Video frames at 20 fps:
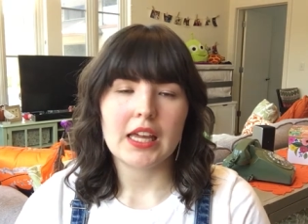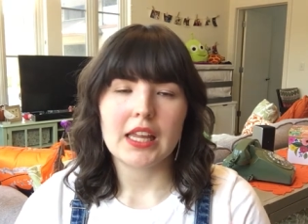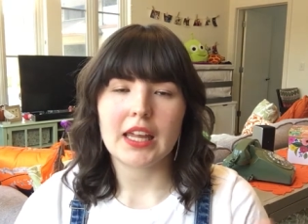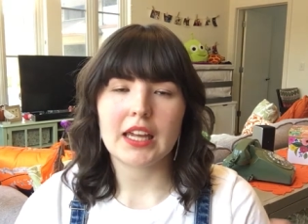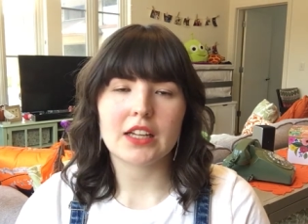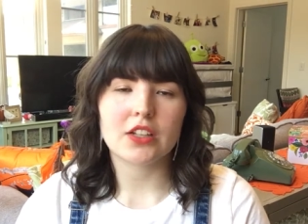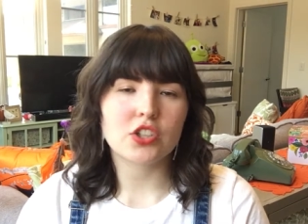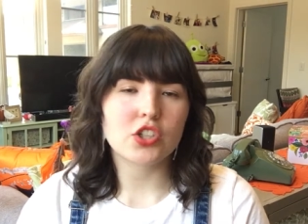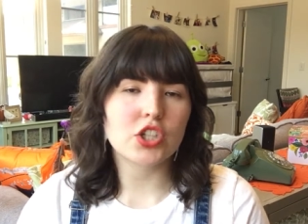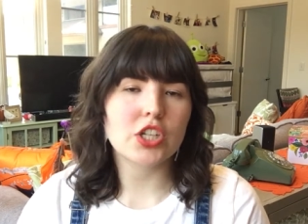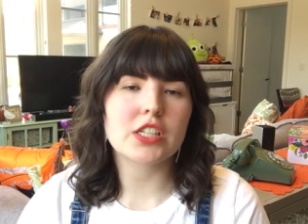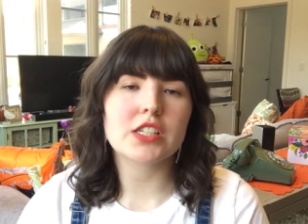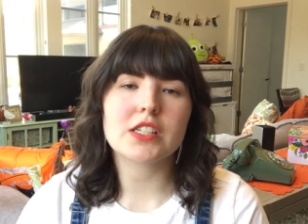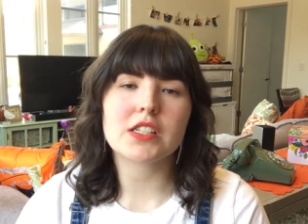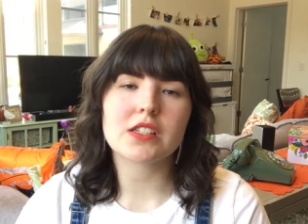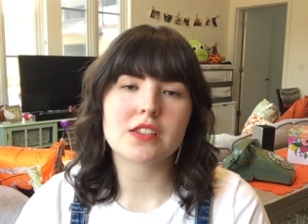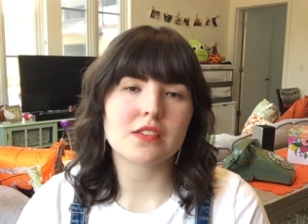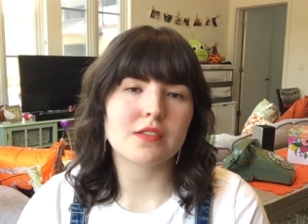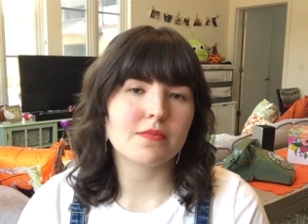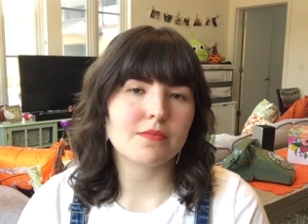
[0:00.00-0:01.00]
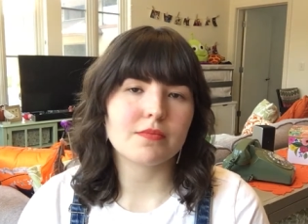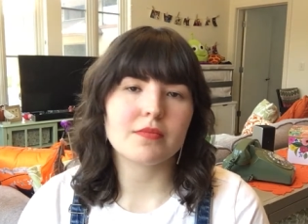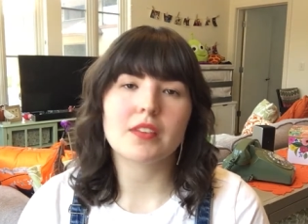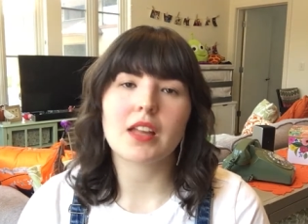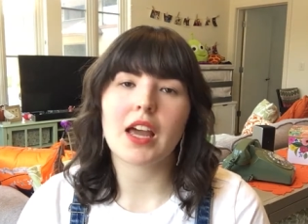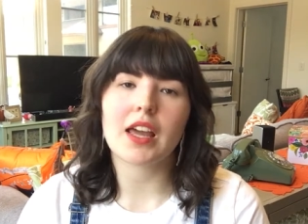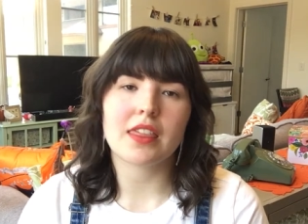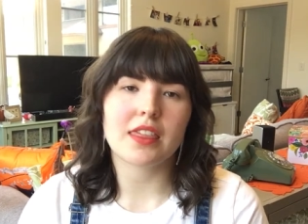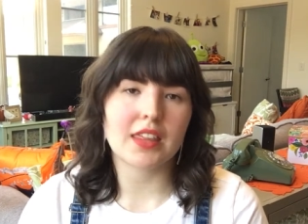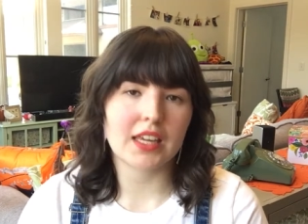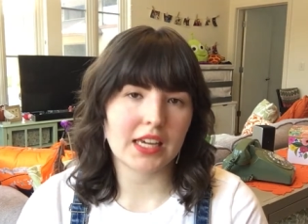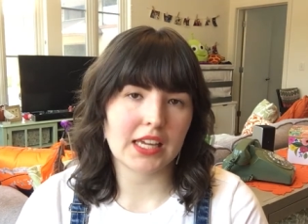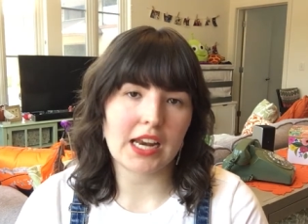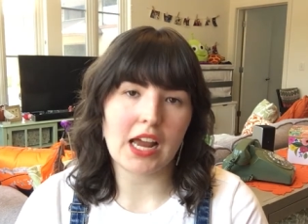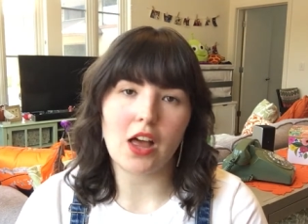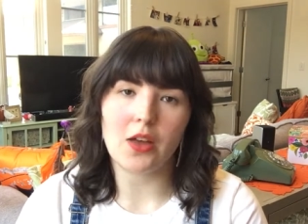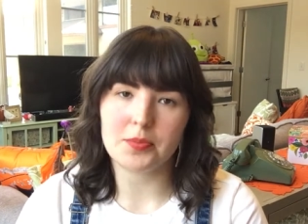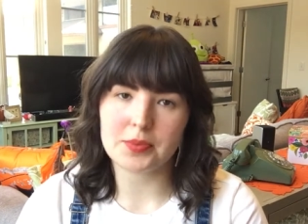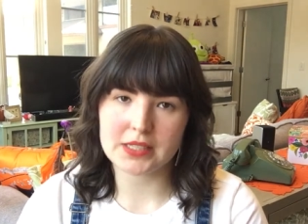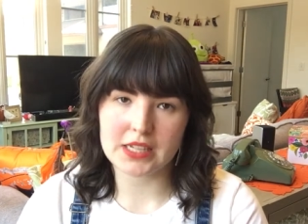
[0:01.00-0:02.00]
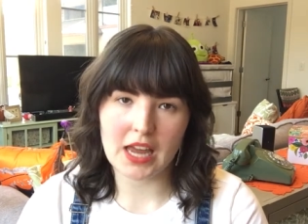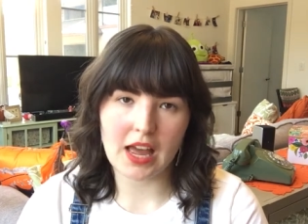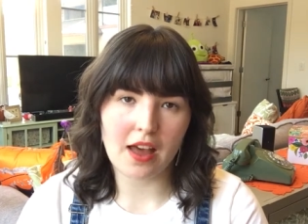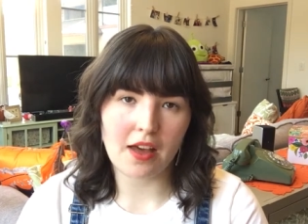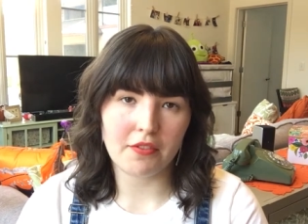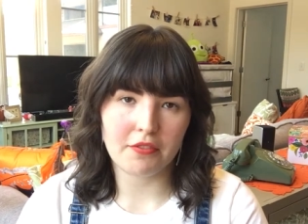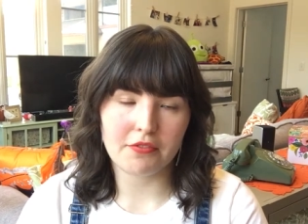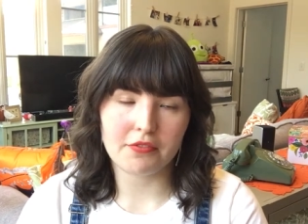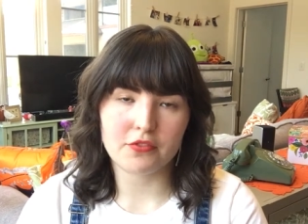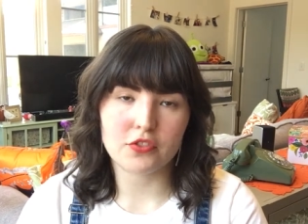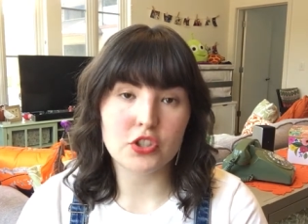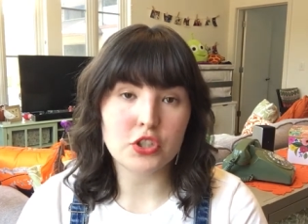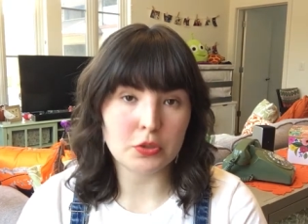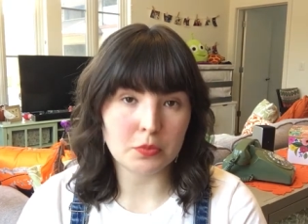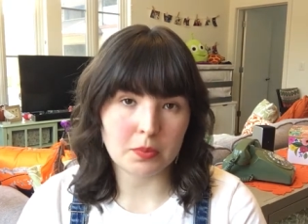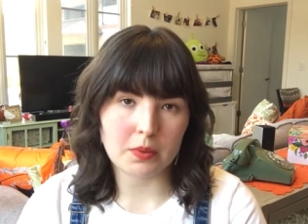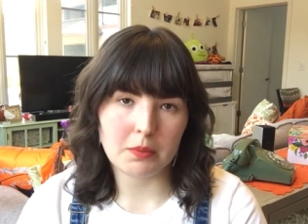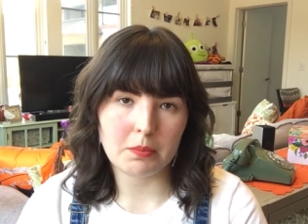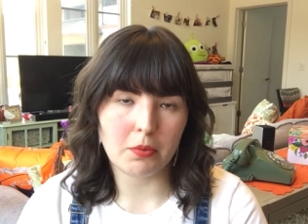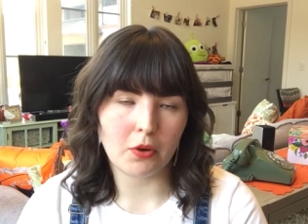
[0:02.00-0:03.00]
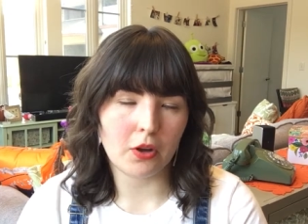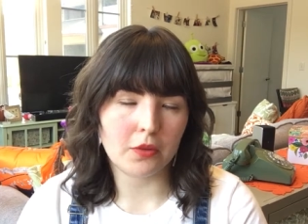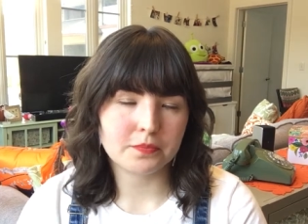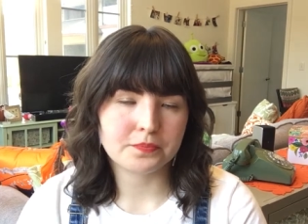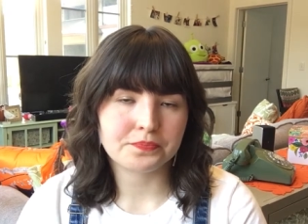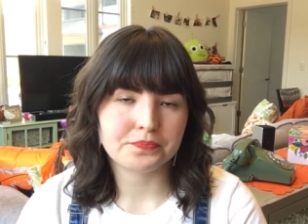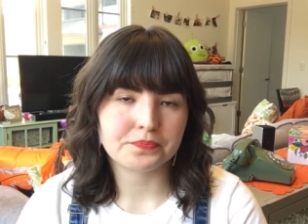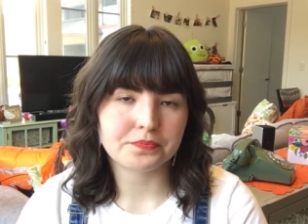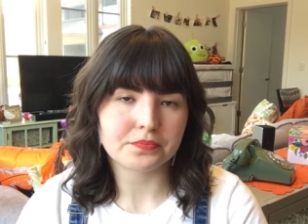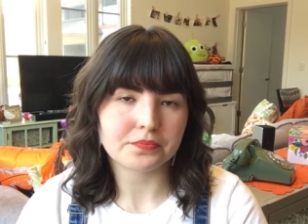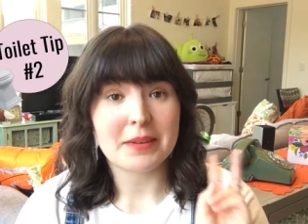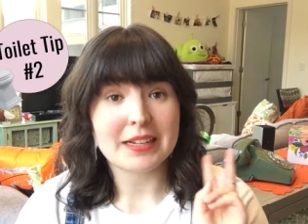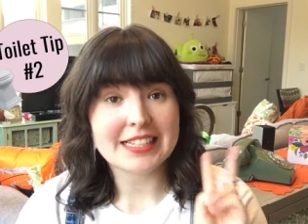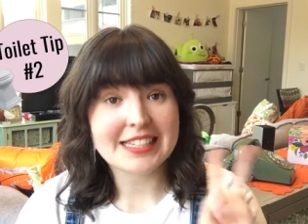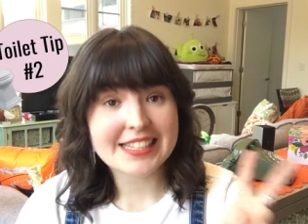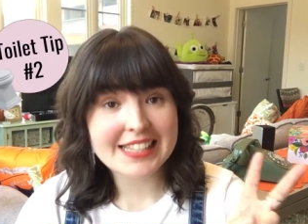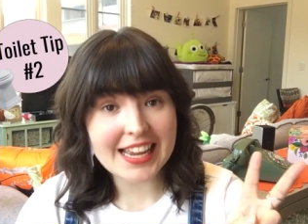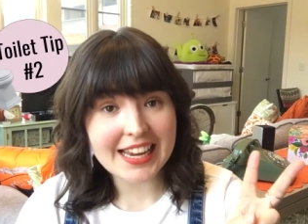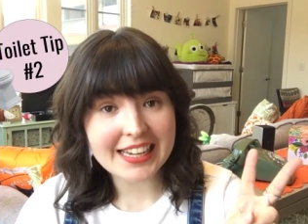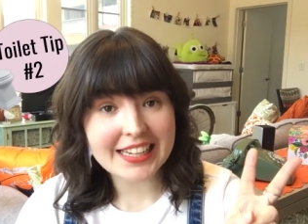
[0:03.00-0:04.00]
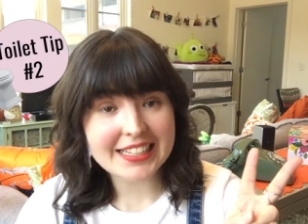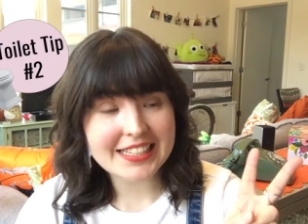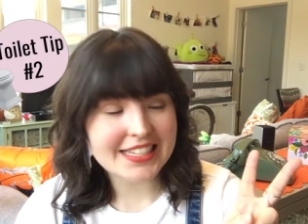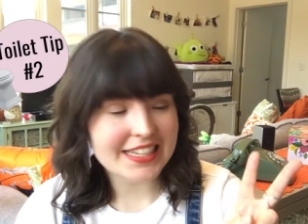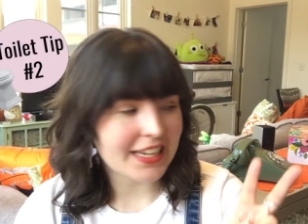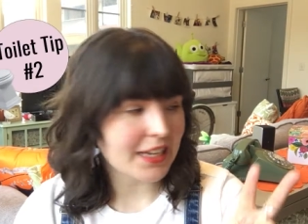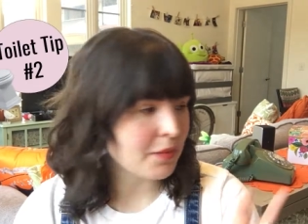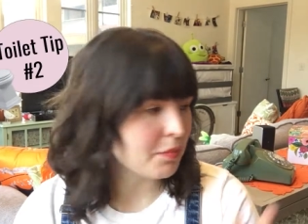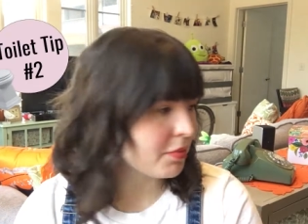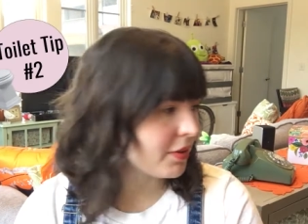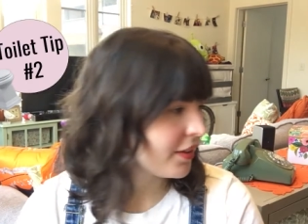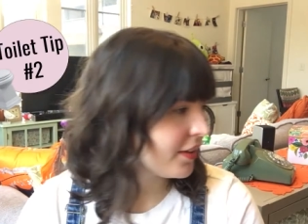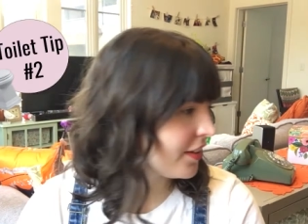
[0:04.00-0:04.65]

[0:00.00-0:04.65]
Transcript: Like just, I think it helps to have 2 people. My second tip